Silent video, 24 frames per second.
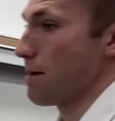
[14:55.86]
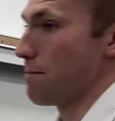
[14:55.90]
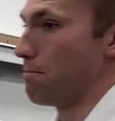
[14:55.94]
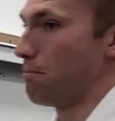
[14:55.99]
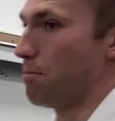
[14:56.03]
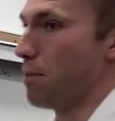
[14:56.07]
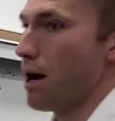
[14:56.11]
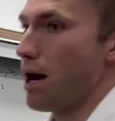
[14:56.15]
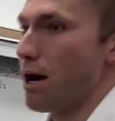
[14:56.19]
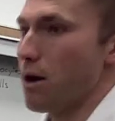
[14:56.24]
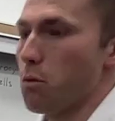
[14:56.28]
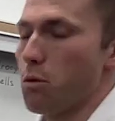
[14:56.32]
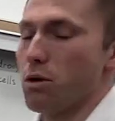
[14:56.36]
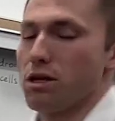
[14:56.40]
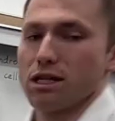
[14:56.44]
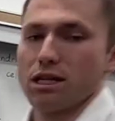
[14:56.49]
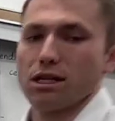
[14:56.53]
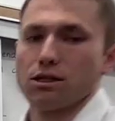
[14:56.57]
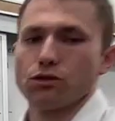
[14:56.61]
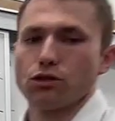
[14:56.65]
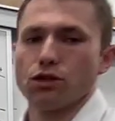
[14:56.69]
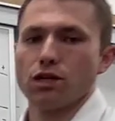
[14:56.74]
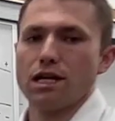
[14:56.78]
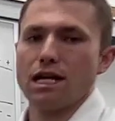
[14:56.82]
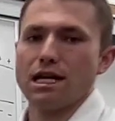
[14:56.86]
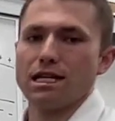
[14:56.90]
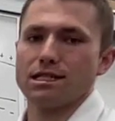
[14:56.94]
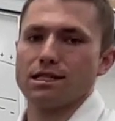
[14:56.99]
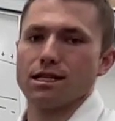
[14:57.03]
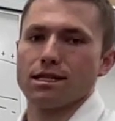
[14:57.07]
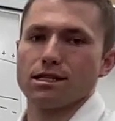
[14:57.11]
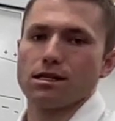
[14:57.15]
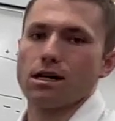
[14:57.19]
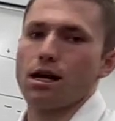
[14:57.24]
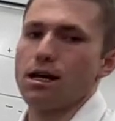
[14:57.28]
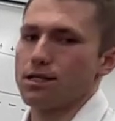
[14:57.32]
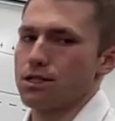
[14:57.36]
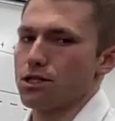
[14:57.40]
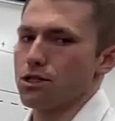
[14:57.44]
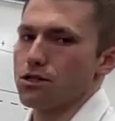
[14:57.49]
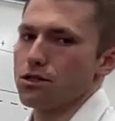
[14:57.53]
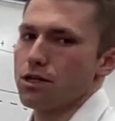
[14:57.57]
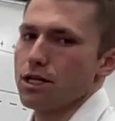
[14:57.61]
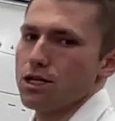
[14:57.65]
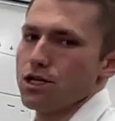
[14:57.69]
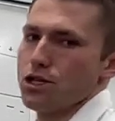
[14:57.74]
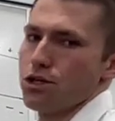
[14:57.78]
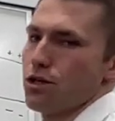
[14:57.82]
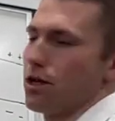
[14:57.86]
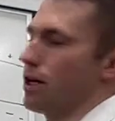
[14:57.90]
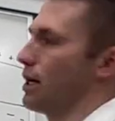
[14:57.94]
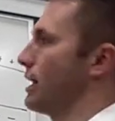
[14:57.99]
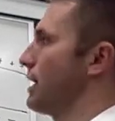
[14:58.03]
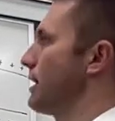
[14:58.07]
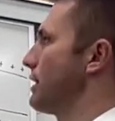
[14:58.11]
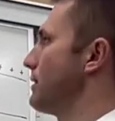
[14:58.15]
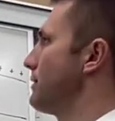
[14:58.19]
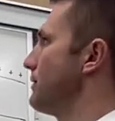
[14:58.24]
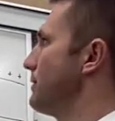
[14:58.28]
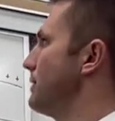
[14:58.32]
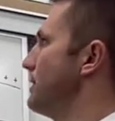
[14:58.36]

But what creates this concentration gradient?